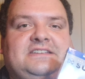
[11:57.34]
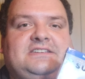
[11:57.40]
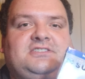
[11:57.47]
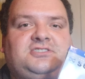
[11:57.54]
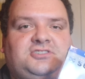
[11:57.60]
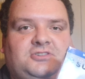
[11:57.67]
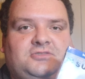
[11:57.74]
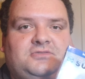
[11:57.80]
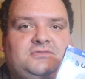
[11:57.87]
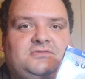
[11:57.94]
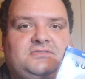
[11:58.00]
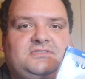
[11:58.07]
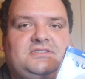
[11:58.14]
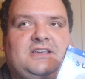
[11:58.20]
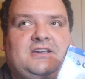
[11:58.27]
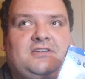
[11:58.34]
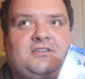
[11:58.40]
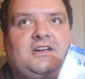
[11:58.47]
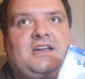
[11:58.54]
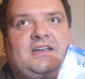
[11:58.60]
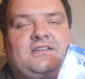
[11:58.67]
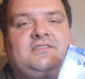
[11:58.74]
shows that
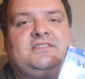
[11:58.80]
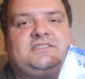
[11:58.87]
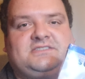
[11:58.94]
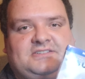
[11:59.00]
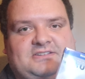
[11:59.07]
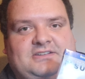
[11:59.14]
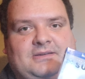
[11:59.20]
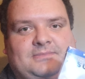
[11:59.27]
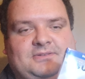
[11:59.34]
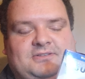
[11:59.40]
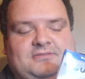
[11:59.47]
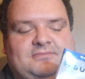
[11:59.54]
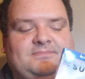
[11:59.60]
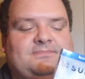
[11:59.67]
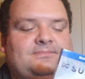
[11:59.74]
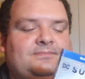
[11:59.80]
are on the CW.